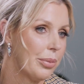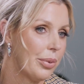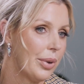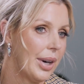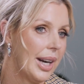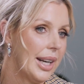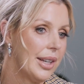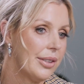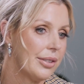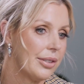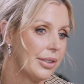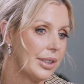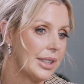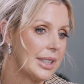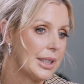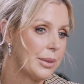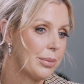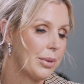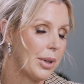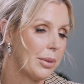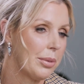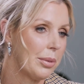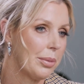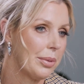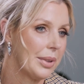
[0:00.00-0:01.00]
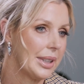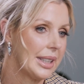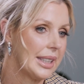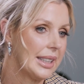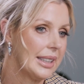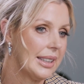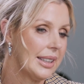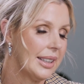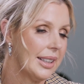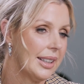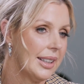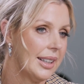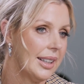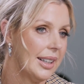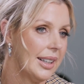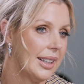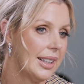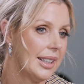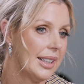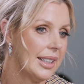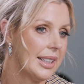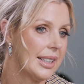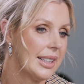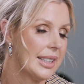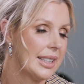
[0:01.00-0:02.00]
bravery is probably
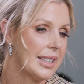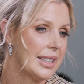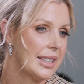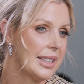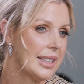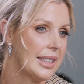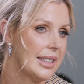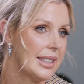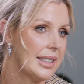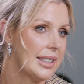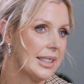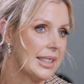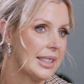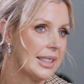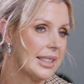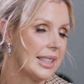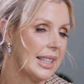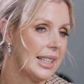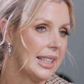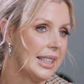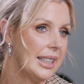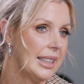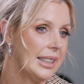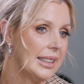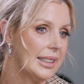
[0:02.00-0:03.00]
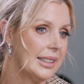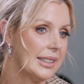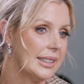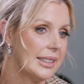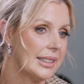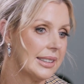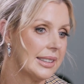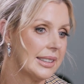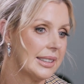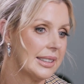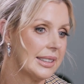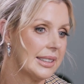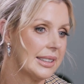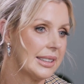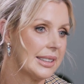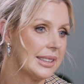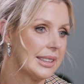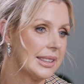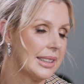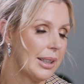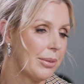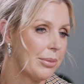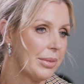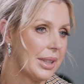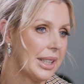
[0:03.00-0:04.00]
seeing
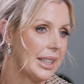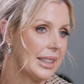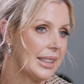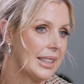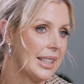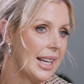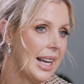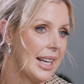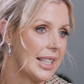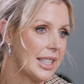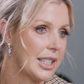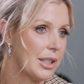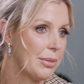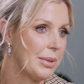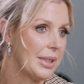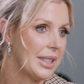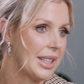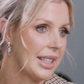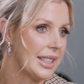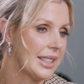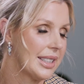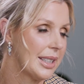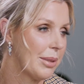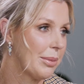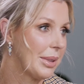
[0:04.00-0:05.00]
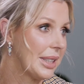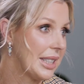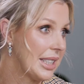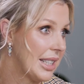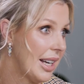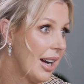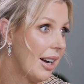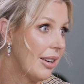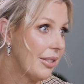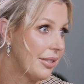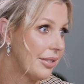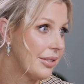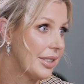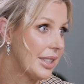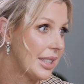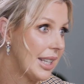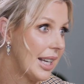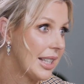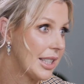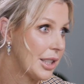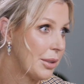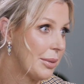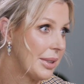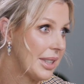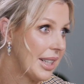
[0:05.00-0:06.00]
something that has to be done, something tough that
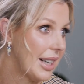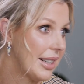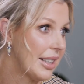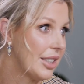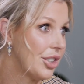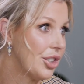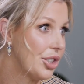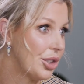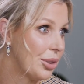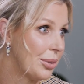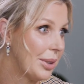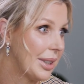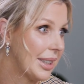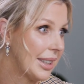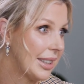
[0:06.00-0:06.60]
has to be done, and doing